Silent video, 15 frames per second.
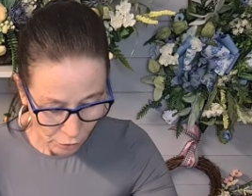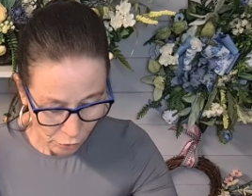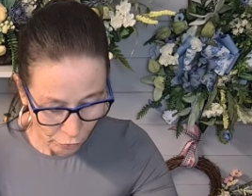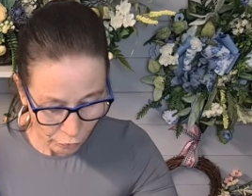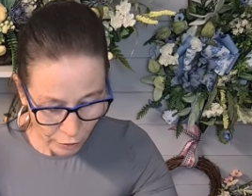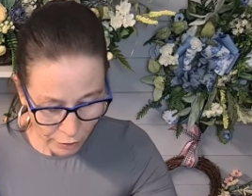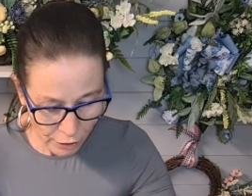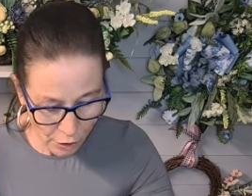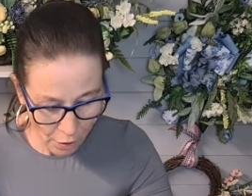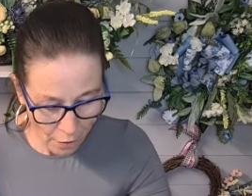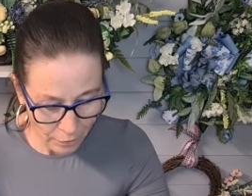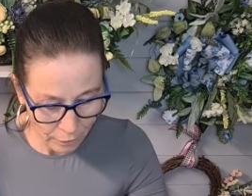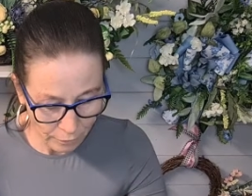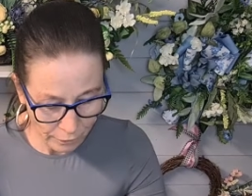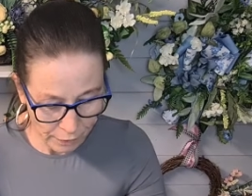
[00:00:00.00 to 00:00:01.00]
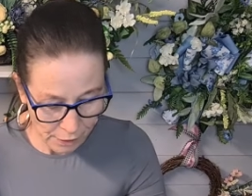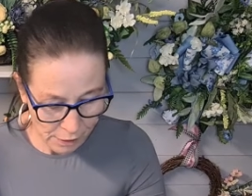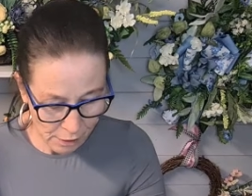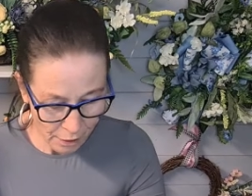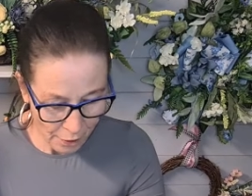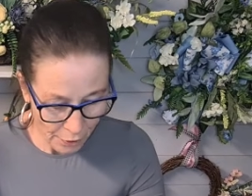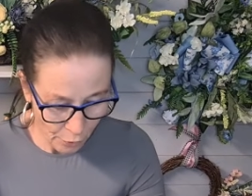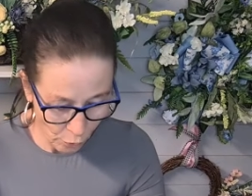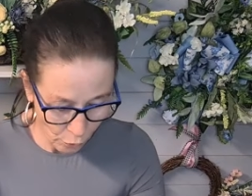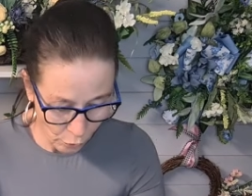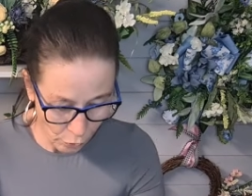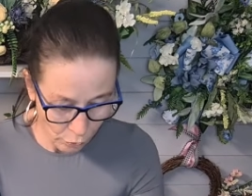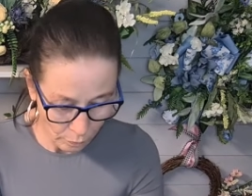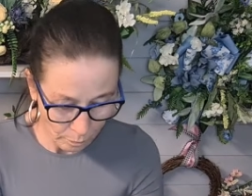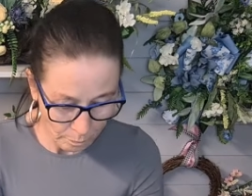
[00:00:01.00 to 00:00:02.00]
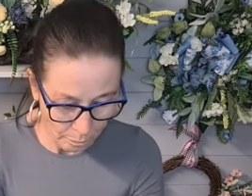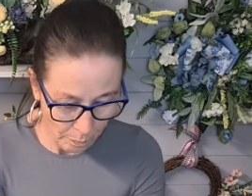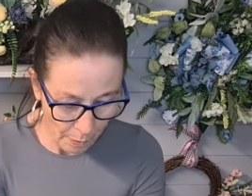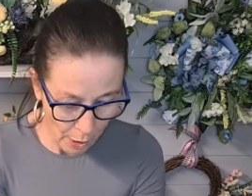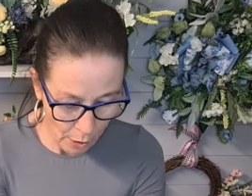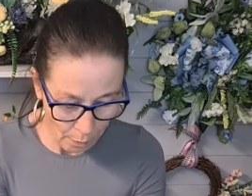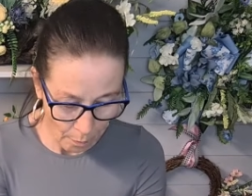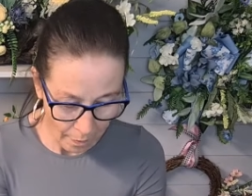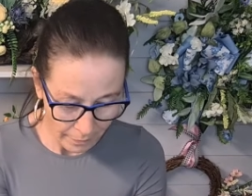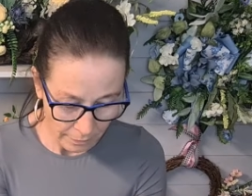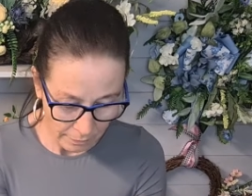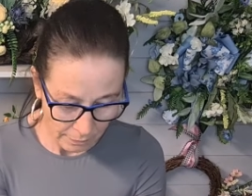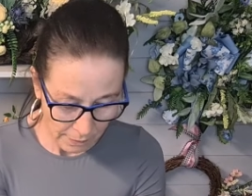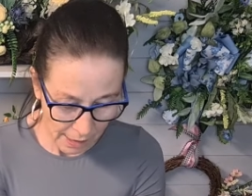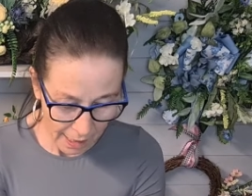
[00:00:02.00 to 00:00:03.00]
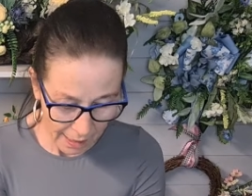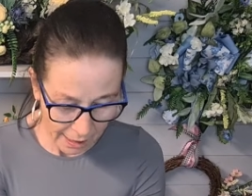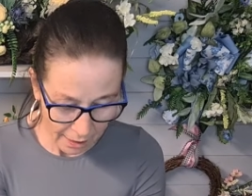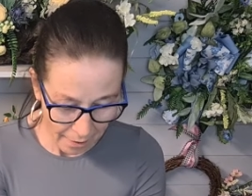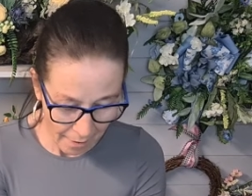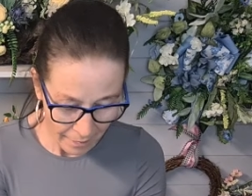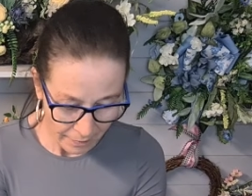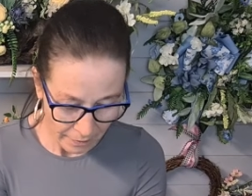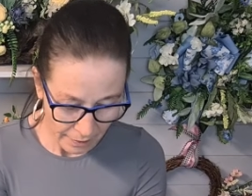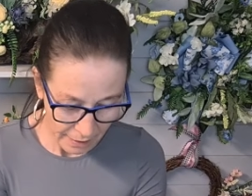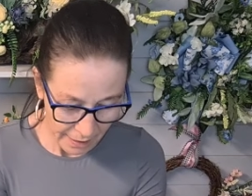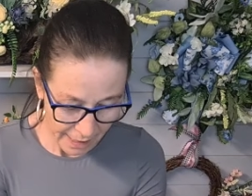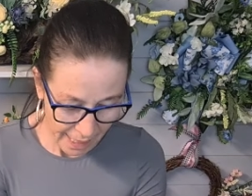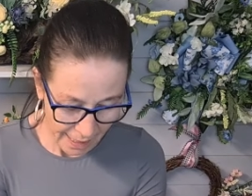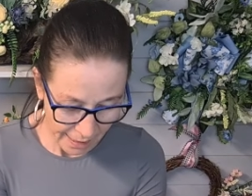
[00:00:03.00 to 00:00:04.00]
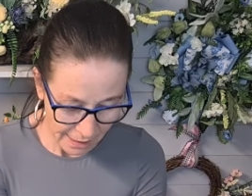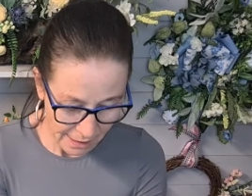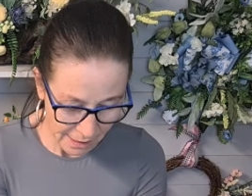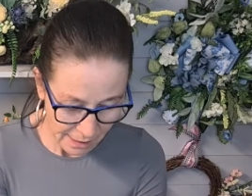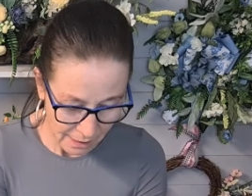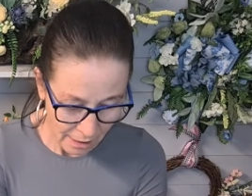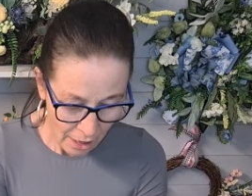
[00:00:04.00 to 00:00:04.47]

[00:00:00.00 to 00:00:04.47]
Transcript: Cross over your bow like an X.